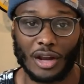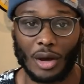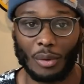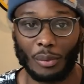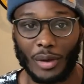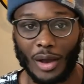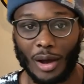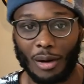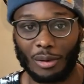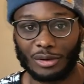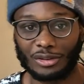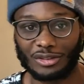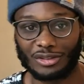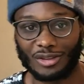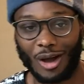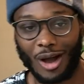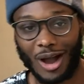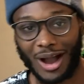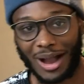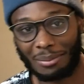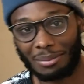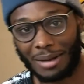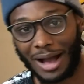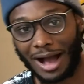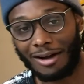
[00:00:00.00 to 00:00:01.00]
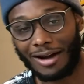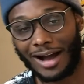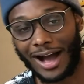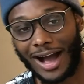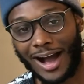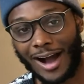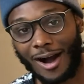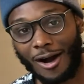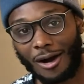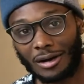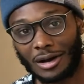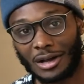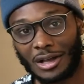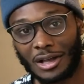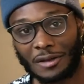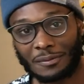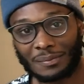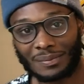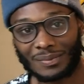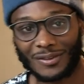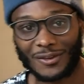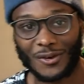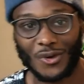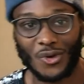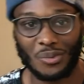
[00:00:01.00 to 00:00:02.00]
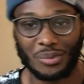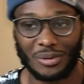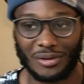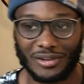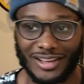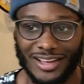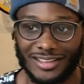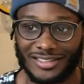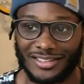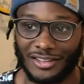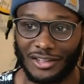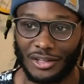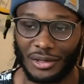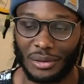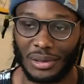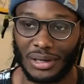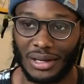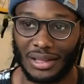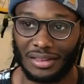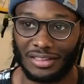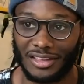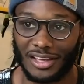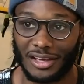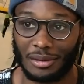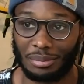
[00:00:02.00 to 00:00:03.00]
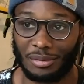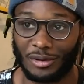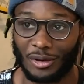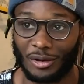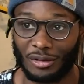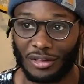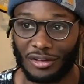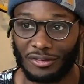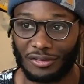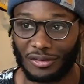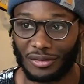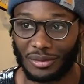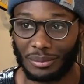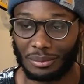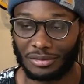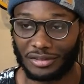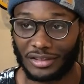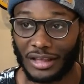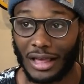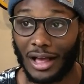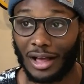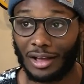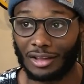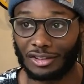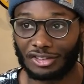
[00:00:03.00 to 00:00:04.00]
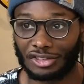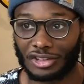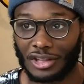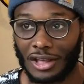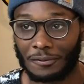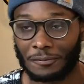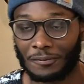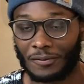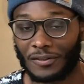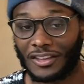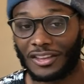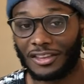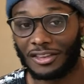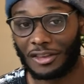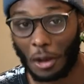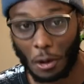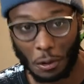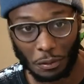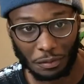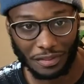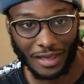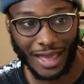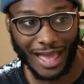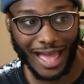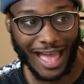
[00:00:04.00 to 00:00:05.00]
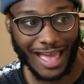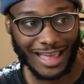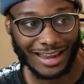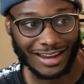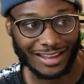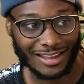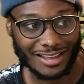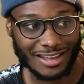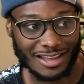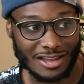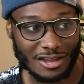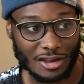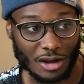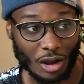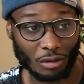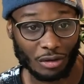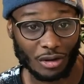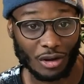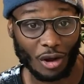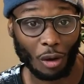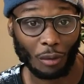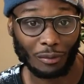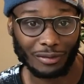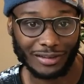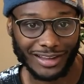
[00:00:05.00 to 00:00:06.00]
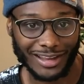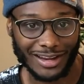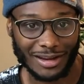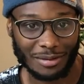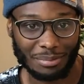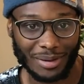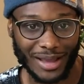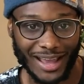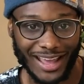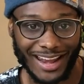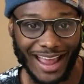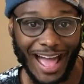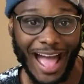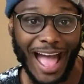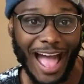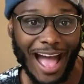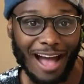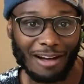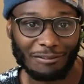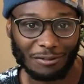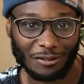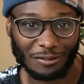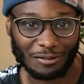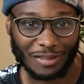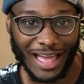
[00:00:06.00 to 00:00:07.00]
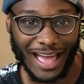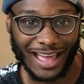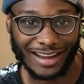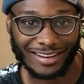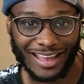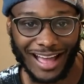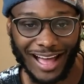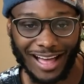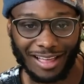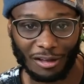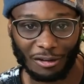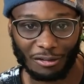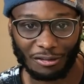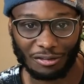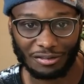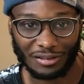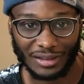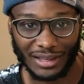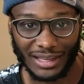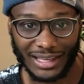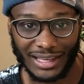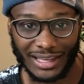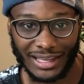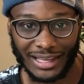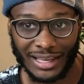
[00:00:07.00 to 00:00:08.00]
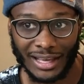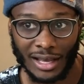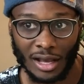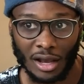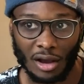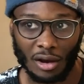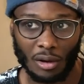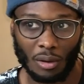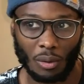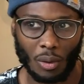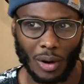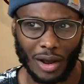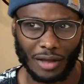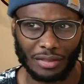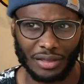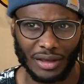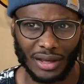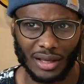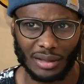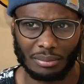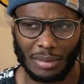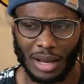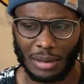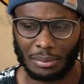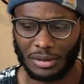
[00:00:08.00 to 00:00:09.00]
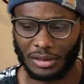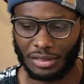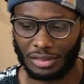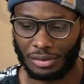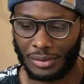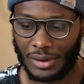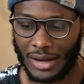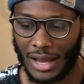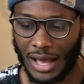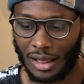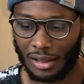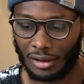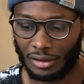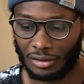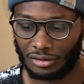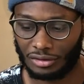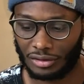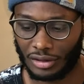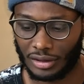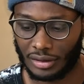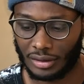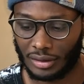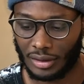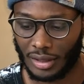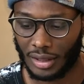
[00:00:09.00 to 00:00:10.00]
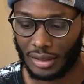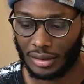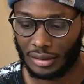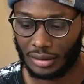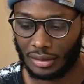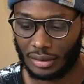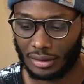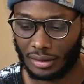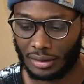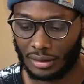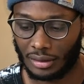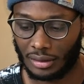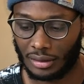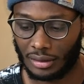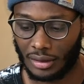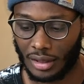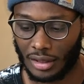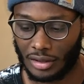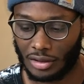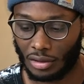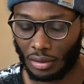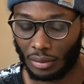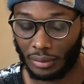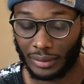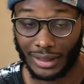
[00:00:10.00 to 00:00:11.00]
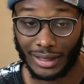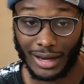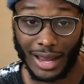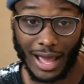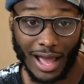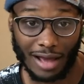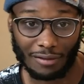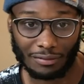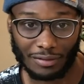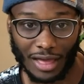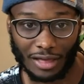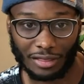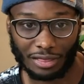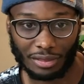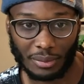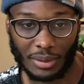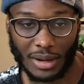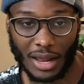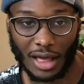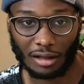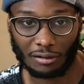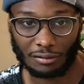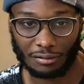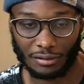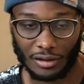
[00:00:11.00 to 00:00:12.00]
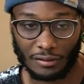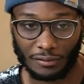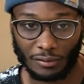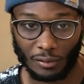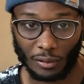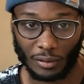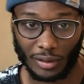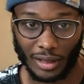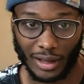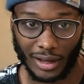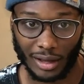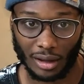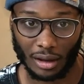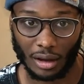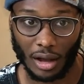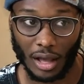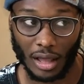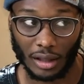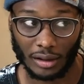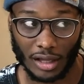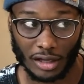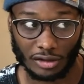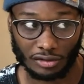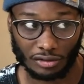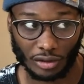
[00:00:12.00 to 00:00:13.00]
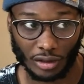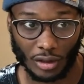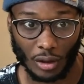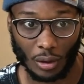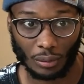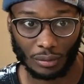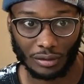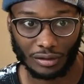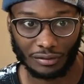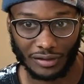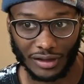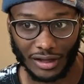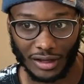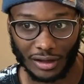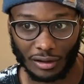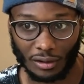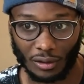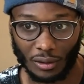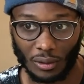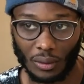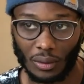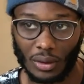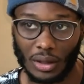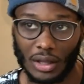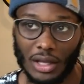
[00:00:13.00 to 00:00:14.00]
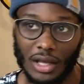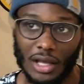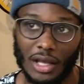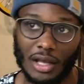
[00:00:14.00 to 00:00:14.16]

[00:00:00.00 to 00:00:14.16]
We always talk about how Uber doesn't do anything purely for themselves. Note that, you're only getting paid a half of that dollar fee or I think it might be $3, and you only get half that $3 fee for like a electric only vehicle.